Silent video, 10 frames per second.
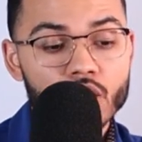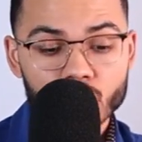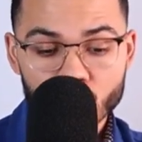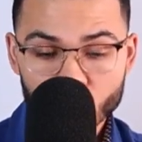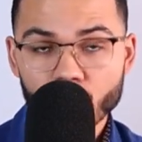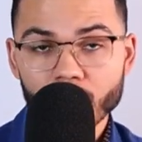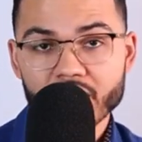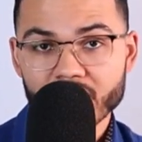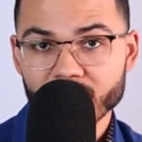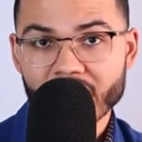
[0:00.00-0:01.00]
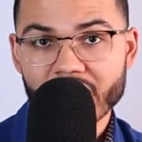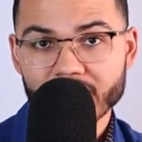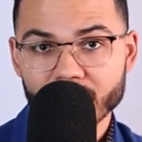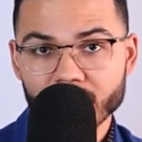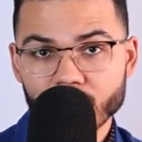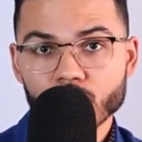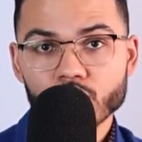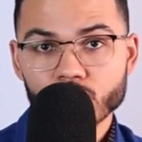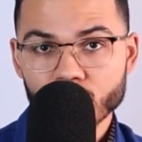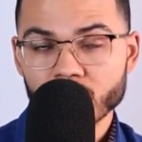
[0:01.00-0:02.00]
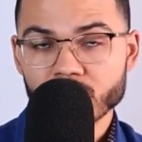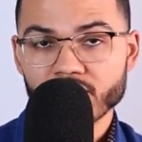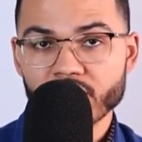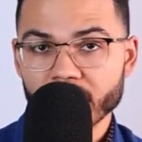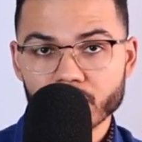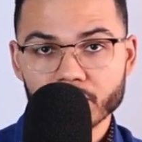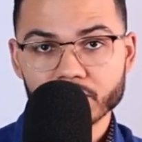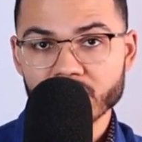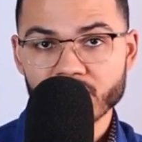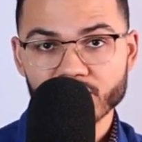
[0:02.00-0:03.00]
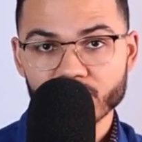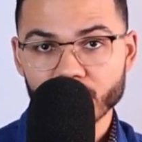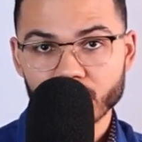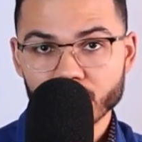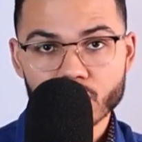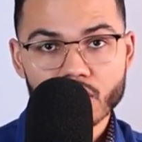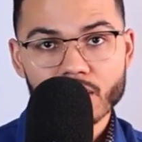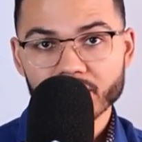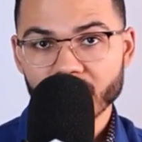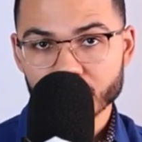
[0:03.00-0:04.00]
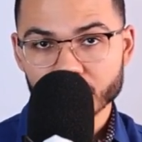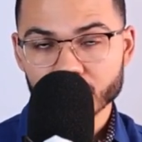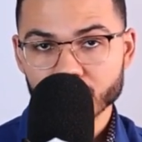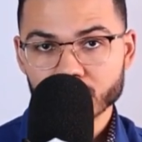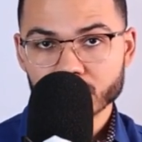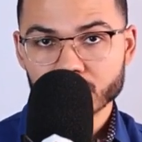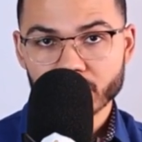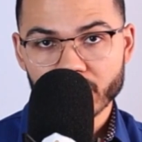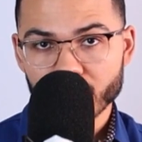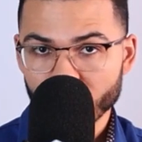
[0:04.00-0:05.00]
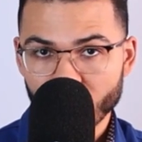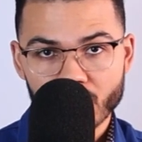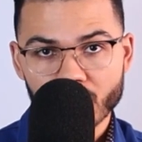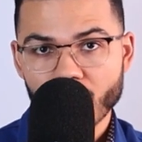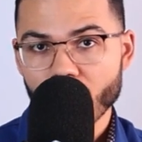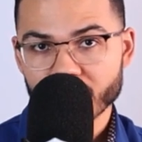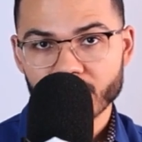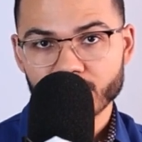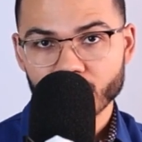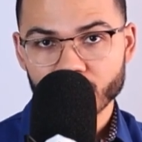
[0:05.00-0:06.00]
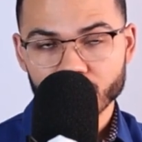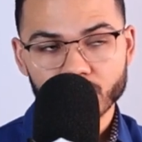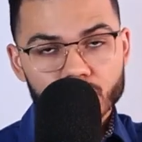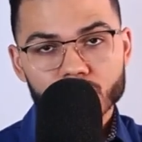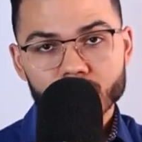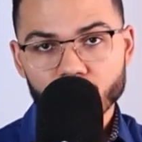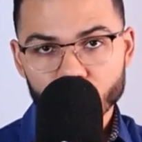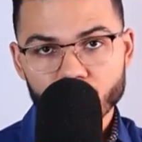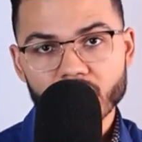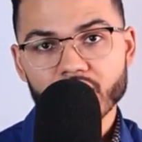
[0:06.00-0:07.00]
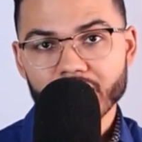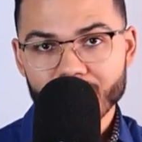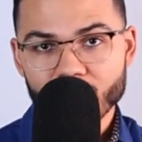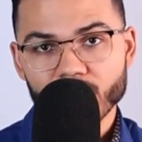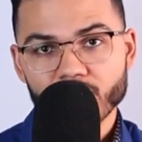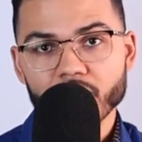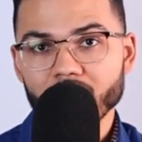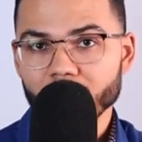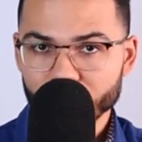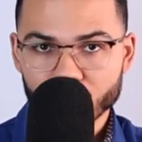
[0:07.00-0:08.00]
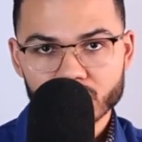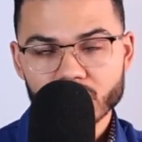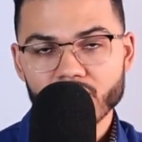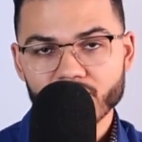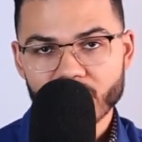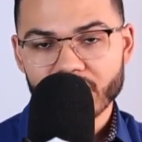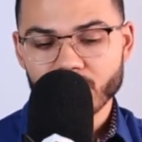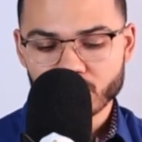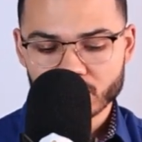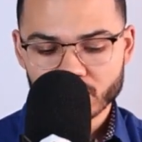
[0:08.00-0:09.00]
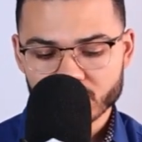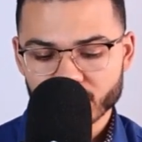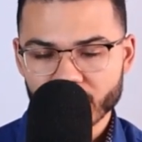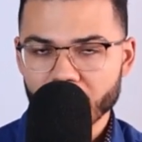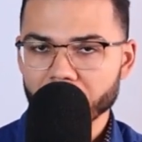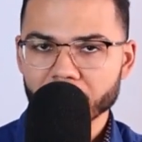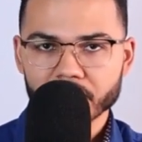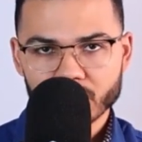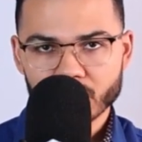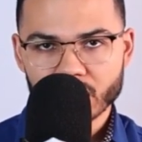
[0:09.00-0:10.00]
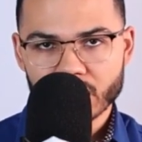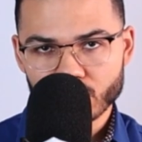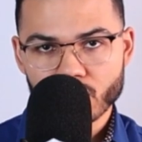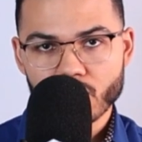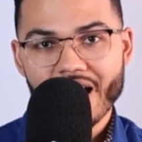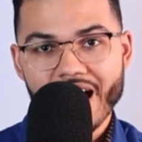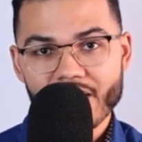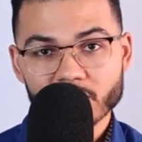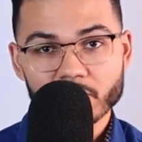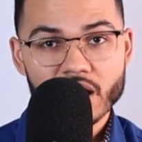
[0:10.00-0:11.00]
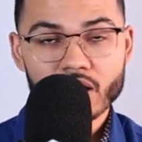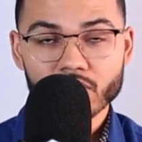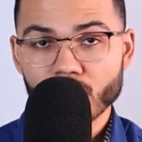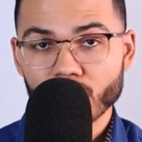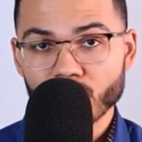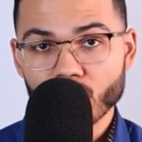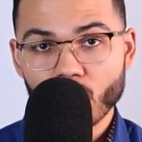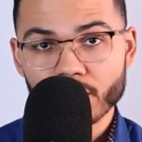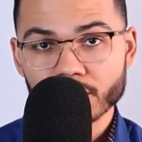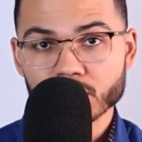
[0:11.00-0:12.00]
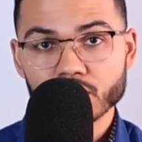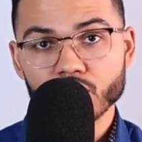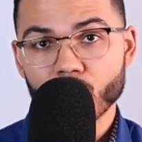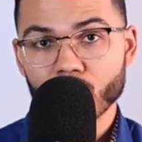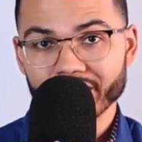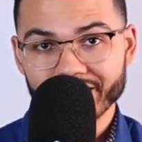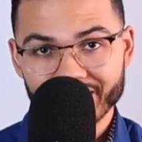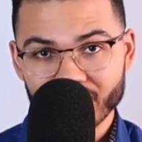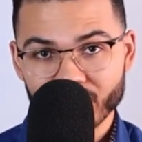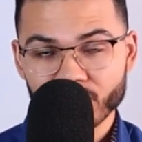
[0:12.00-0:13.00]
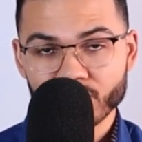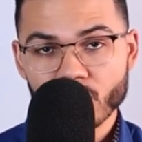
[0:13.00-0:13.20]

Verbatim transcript: you will be invited to this event completely free, no obligation, right? I'll comp that for you. So you'll get an email from me just inviting you to this event. Again, you don't have to pay, although if you want to, you want to give